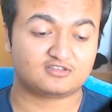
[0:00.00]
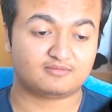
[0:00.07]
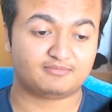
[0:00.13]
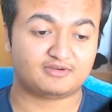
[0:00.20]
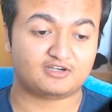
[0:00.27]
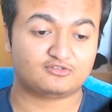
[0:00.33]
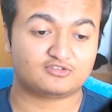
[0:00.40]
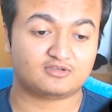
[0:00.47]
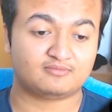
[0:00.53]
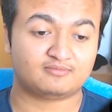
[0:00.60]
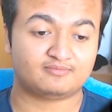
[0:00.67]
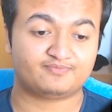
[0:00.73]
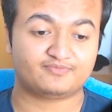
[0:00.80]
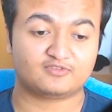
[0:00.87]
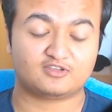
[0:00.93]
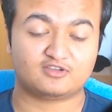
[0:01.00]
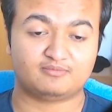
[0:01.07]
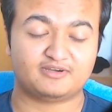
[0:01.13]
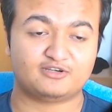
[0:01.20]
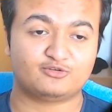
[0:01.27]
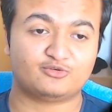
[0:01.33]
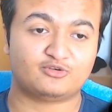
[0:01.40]
compared
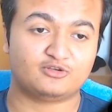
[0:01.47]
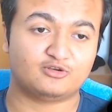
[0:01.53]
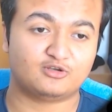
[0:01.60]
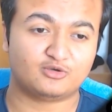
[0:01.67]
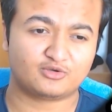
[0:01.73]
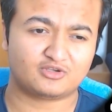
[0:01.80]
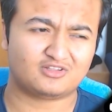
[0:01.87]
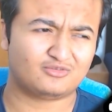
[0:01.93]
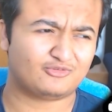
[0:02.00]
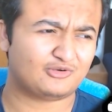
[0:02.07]
to on your local,